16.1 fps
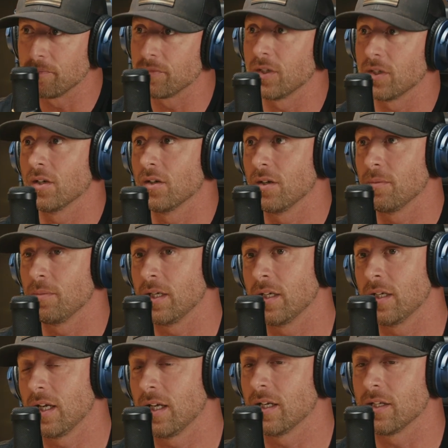You know what I
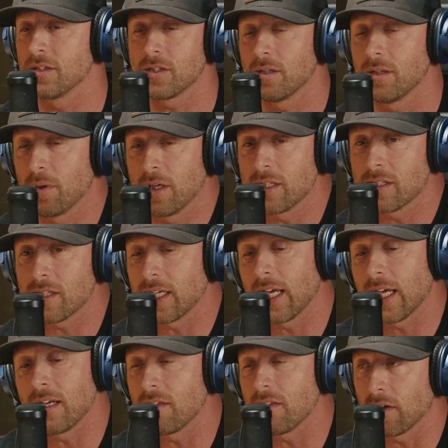mean? And it's
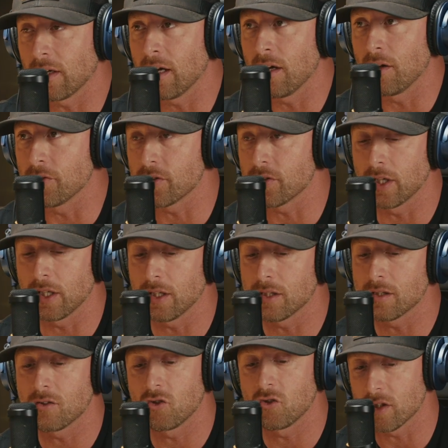like anything else. Like,
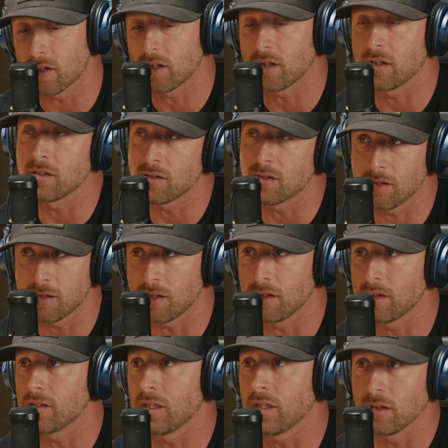it's just
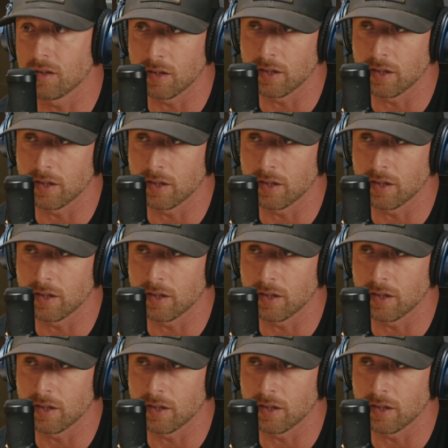consistency.